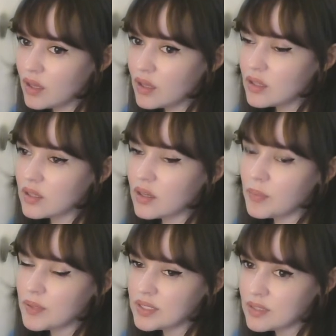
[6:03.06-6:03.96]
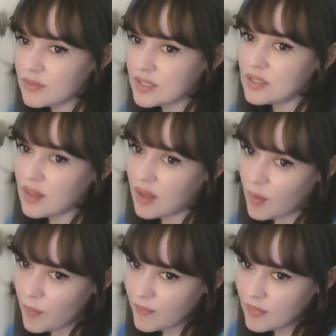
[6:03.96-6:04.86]
the companies invest in them.
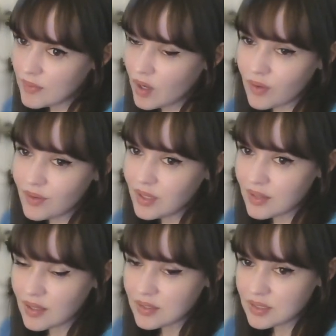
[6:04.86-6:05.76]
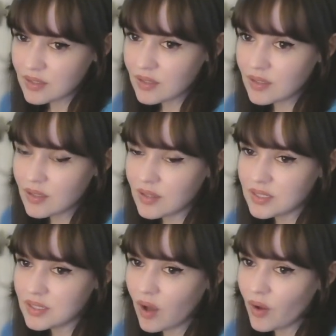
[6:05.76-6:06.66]
Only that, that's
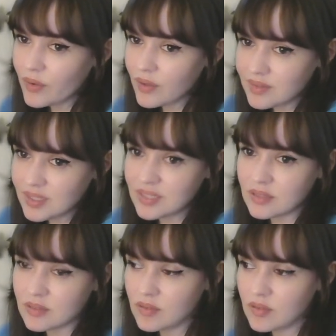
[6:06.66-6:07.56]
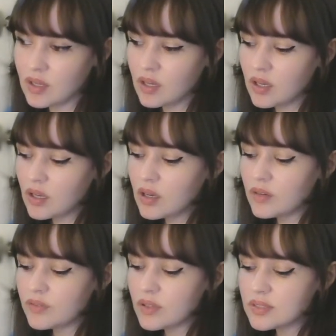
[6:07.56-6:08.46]
the only reason. Of
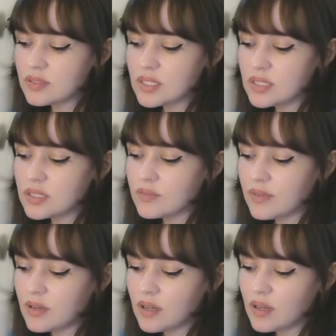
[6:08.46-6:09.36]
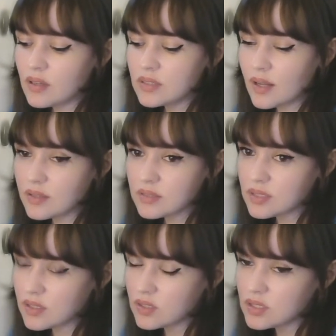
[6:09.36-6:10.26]
course, there is a very talented
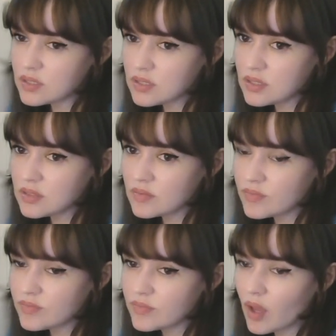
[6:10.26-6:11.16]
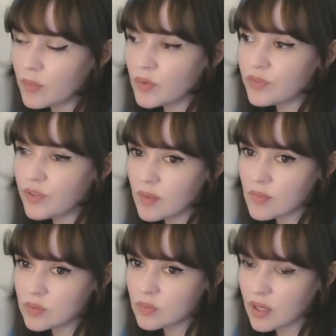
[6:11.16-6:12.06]
artists among
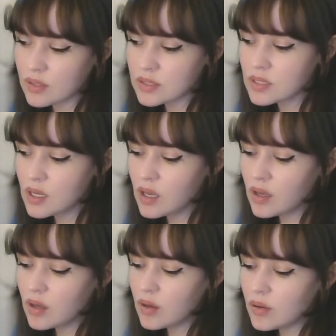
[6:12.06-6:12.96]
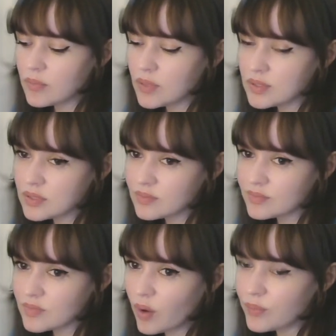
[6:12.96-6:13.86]
famous ones, but
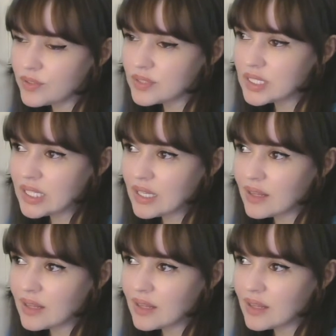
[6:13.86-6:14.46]
obviously